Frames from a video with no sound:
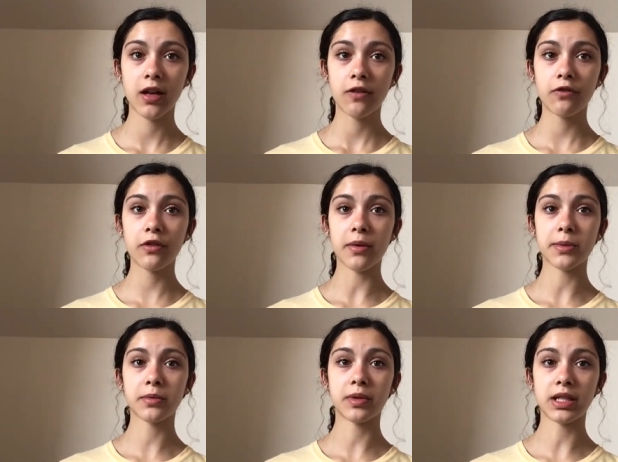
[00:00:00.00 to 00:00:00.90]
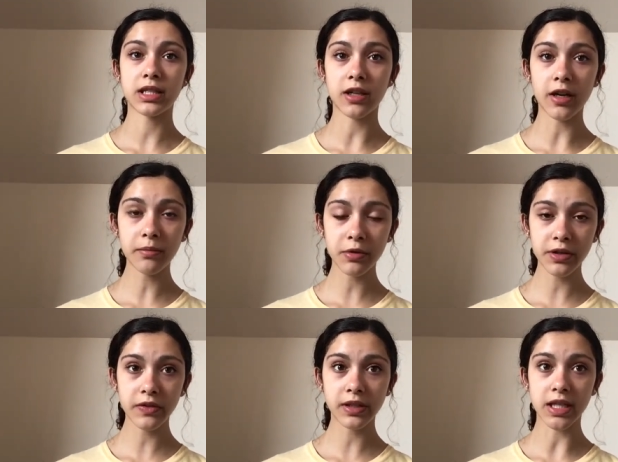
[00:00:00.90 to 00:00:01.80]
formed when the starting point
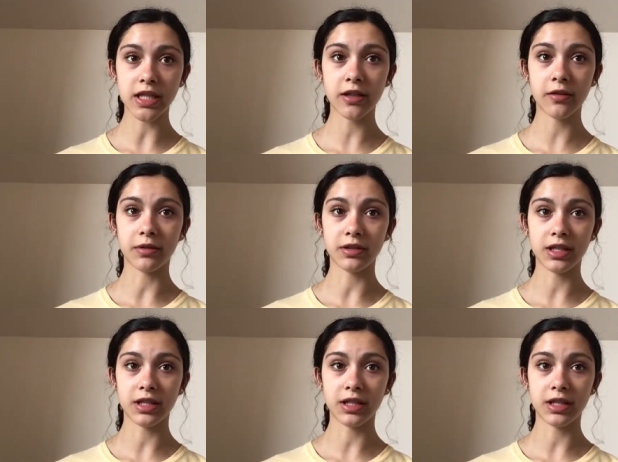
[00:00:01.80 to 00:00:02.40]
of a glacier erodes